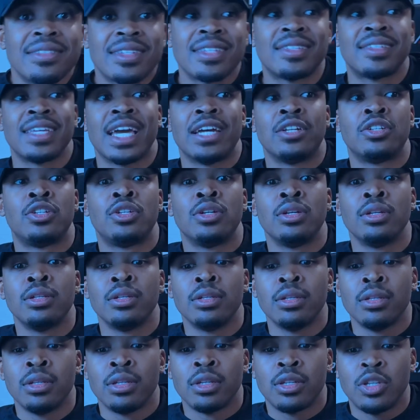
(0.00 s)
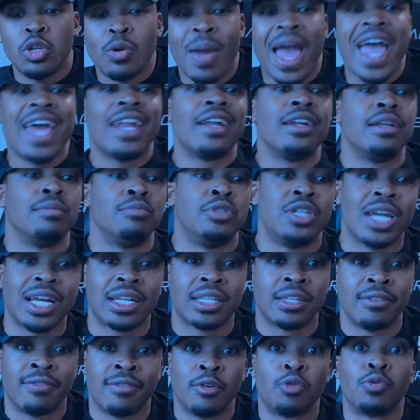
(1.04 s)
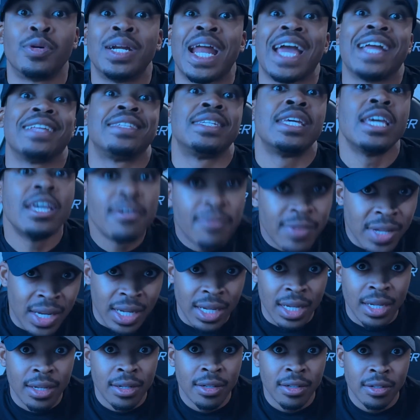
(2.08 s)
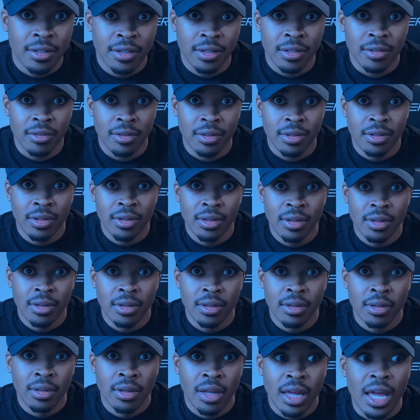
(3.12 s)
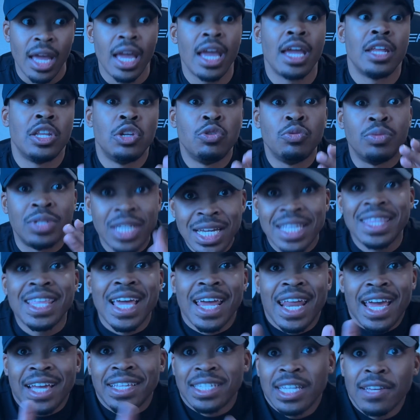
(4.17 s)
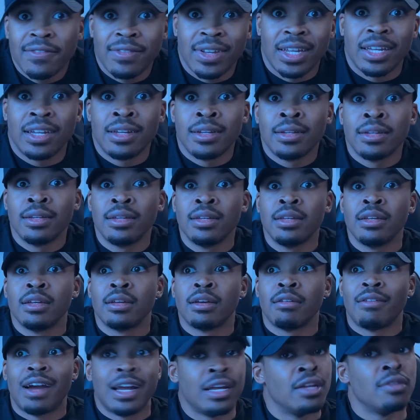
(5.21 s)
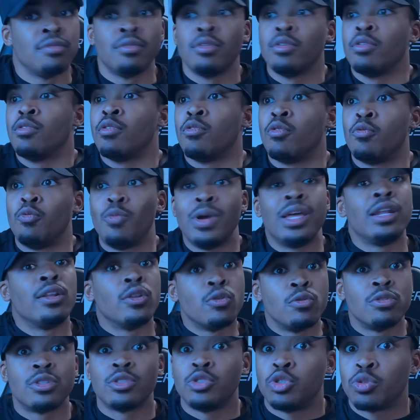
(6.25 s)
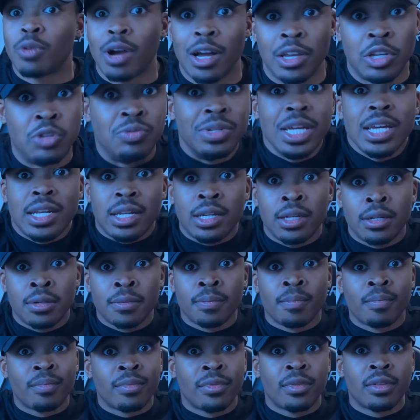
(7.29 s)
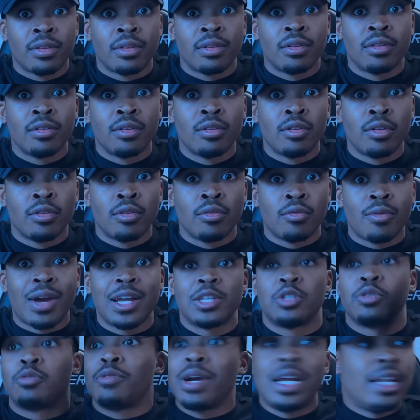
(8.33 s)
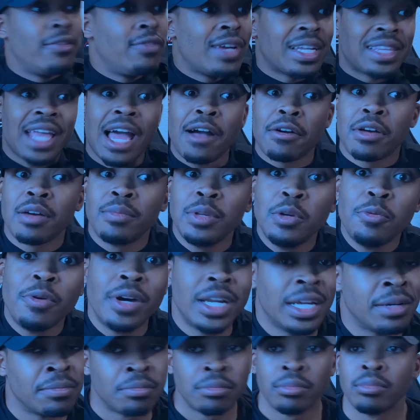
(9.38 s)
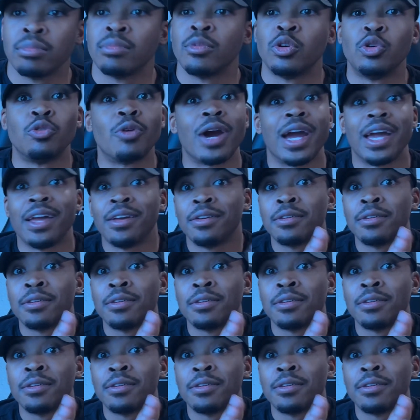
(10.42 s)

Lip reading: is that you had an objective or an activity and you did that activity, right? Win, lose, or draw, you did it. Right, so great. If you got the outcome you wanted, hooray.